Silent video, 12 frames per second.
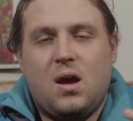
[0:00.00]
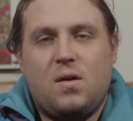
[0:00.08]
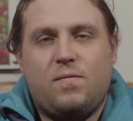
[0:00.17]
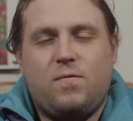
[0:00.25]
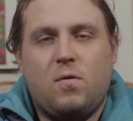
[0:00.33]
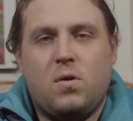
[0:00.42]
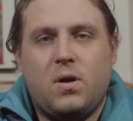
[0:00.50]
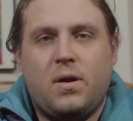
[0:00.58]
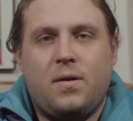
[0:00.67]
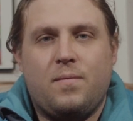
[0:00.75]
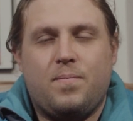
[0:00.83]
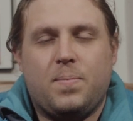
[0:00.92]

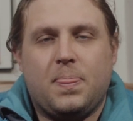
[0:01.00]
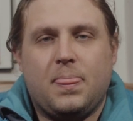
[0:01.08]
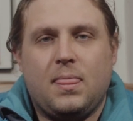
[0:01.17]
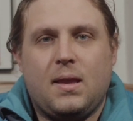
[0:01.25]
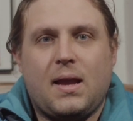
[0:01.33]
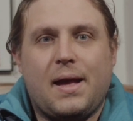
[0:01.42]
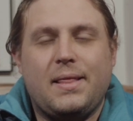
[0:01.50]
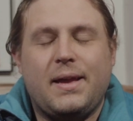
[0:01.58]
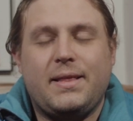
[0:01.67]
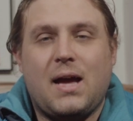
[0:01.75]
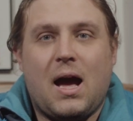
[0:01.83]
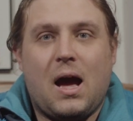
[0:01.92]
for kind of
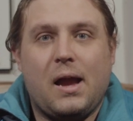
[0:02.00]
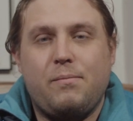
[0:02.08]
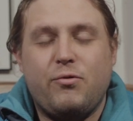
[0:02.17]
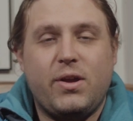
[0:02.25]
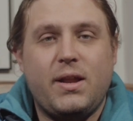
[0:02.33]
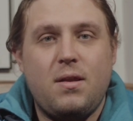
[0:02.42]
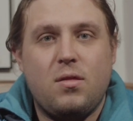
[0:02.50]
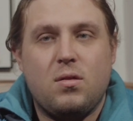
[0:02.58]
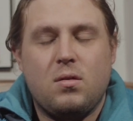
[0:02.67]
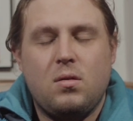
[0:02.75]
like the hybrids,